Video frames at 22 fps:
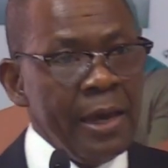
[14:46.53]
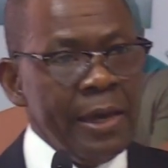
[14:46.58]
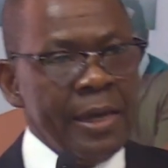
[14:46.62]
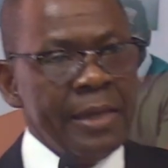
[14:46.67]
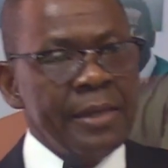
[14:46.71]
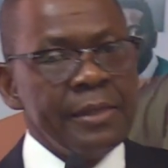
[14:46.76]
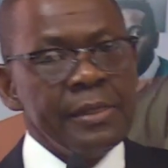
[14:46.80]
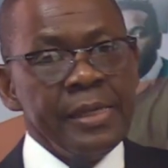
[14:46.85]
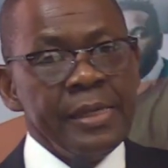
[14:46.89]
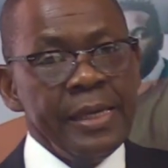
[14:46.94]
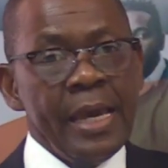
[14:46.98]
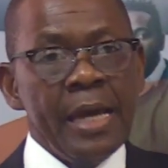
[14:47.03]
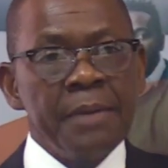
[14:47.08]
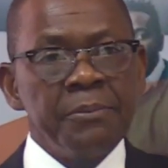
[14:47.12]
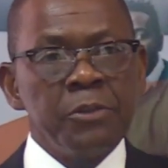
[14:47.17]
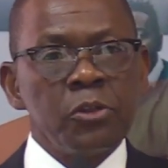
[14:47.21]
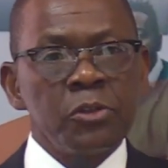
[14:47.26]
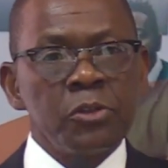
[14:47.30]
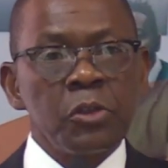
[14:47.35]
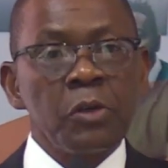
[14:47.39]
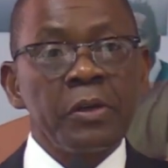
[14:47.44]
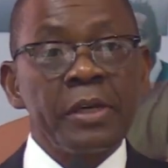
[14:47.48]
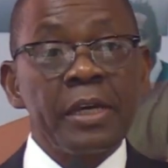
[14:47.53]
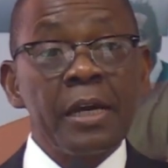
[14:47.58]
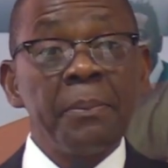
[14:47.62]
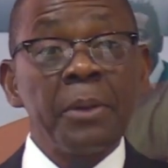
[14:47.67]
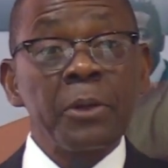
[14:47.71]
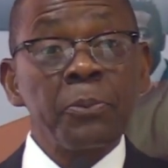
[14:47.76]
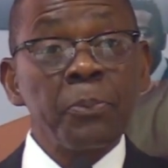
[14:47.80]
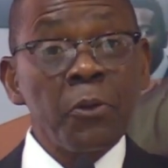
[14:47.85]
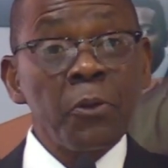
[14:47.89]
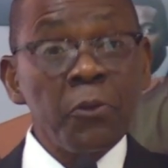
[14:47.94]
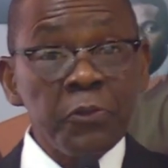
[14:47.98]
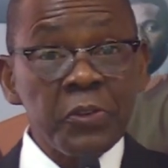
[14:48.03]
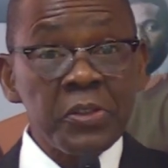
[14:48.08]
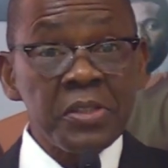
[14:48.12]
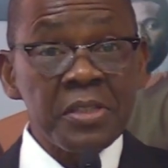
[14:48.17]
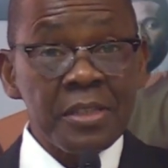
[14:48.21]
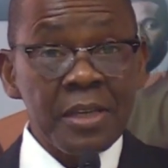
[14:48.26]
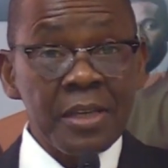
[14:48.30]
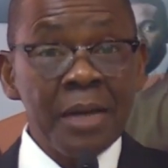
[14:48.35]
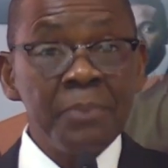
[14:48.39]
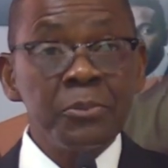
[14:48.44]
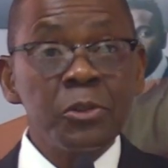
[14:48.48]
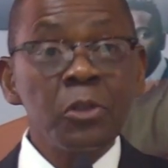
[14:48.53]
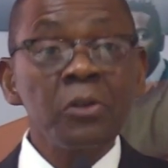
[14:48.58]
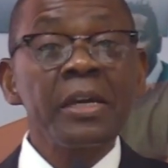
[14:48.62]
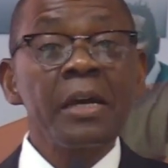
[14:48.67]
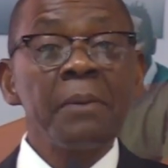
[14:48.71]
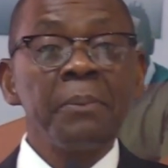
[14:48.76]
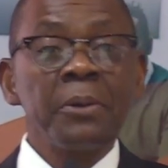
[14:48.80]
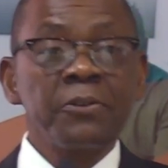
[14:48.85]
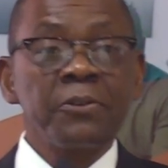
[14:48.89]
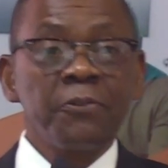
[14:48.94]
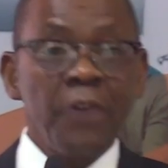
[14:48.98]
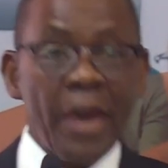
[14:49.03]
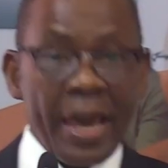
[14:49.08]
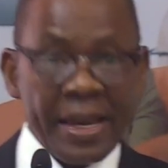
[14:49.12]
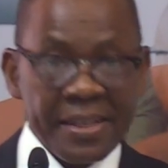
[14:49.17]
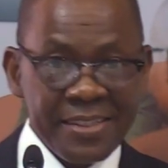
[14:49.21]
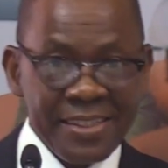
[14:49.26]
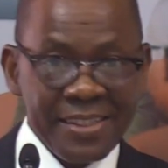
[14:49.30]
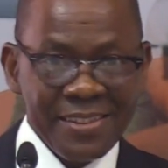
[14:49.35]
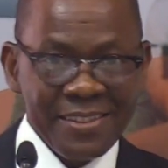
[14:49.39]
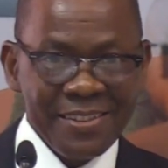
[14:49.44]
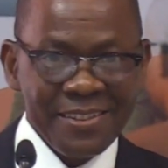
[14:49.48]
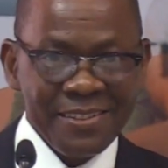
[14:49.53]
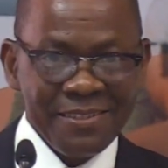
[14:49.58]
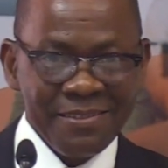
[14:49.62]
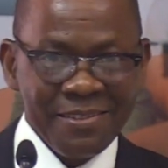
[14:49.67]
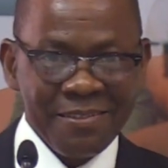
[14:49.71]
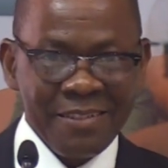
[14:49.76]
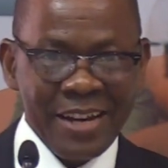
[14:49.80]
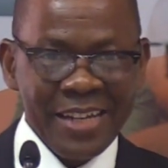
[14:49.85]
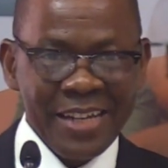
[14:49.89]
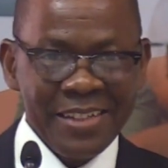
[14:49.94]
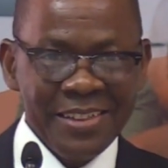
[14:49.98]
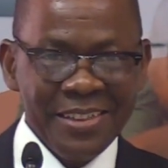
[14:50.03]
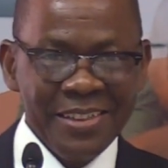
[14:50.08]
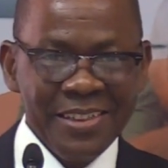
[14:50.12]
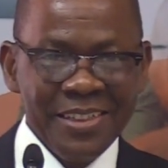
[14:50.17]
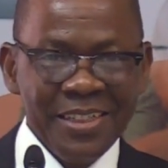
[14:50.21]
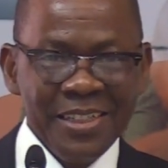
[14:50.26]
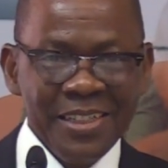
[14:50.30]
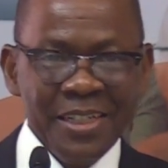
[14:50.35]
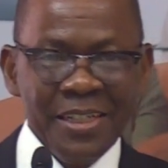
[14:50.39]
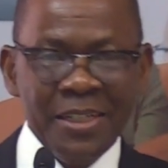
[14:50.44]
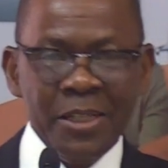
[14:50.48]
and here I'm not talking about prophecy, I'm talking about facts, right?